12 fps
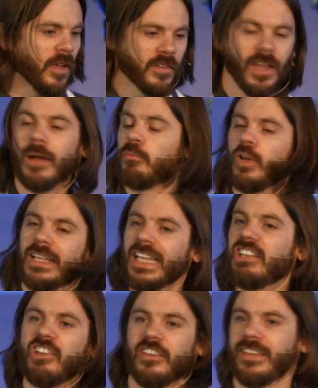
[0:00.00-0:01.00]
Some
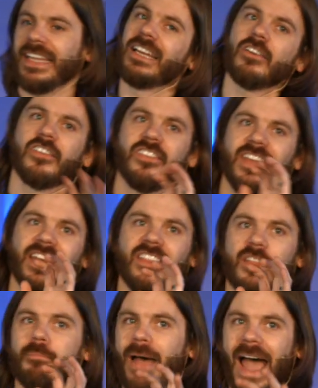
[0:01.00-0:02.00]
religious leaders sit
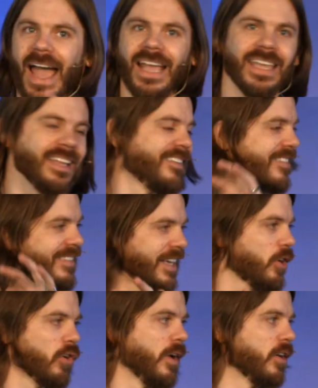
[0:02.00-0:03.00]
in the back and
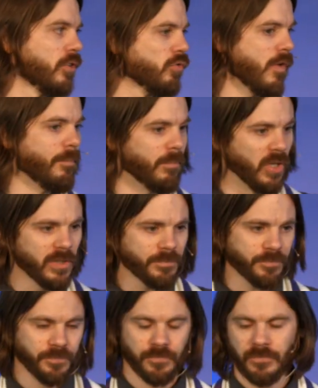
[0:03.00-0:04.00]
snicker and grumble.
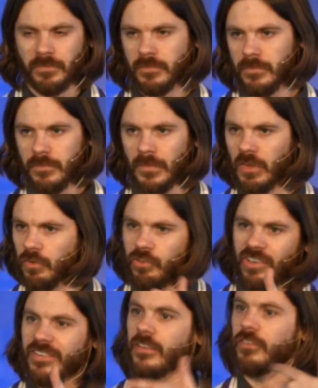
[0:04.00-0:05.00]
And so
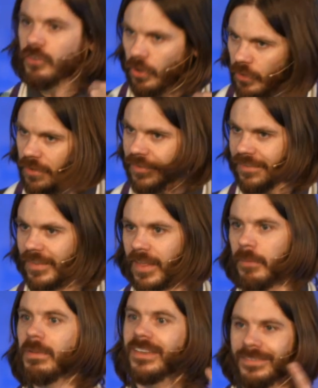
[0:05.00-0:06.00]
Jesus turns to
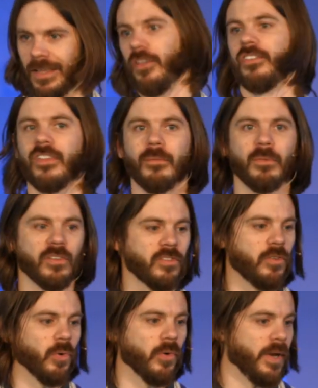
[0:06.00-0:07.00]
them and tells them a
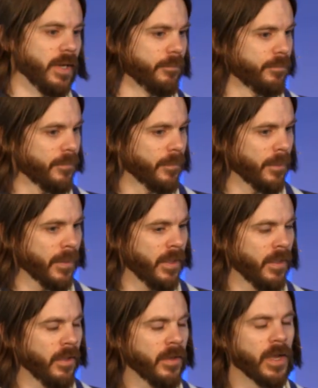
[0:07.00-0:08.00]
story.
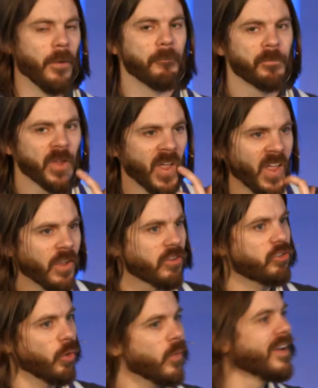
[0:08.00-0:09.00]
Now,
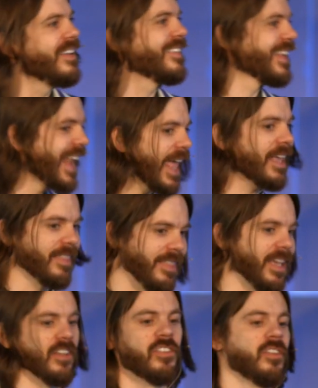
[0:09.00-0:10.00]
stories like
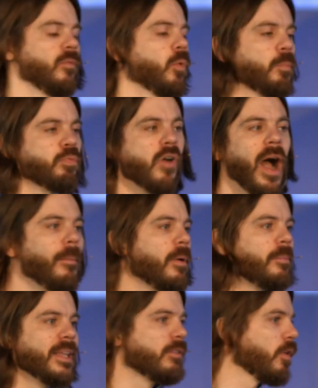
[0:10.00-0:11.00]
this were
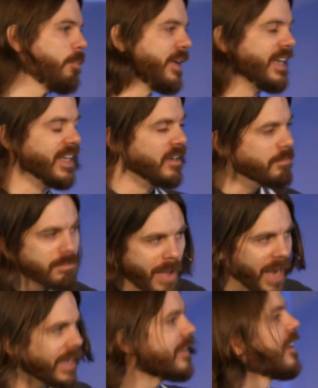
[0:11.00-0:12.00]
probably repeated
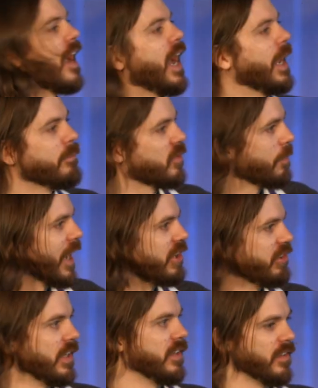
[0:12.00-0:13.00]
many times by
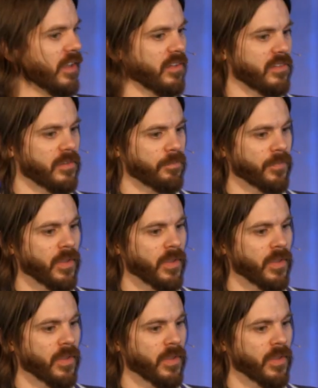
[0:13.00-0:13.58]
Jesus.